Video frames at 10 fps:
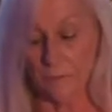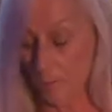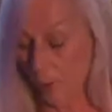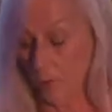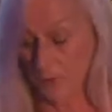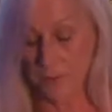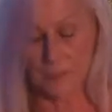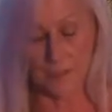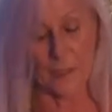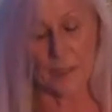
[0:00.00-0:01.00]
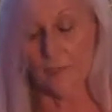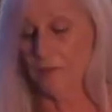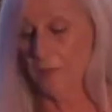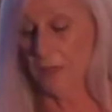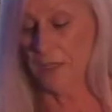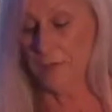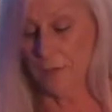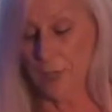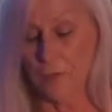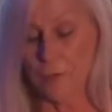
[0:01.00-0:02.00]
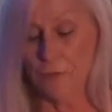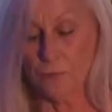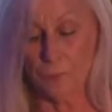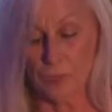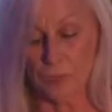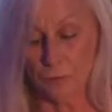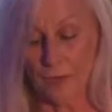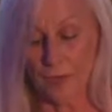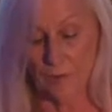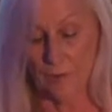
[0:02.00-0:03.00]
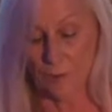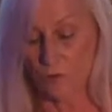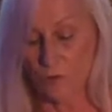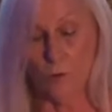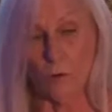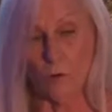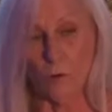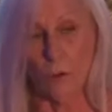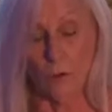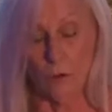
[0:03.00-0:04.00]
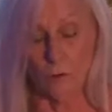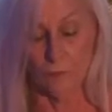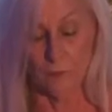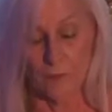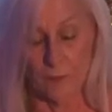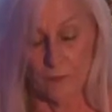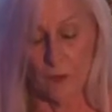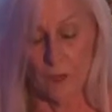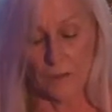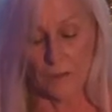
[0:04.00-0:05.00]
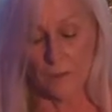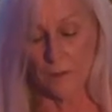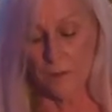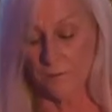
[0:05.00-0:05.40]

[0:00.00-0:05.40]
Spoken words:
permanent state of fight, flight, or freeze without control over my thoughts,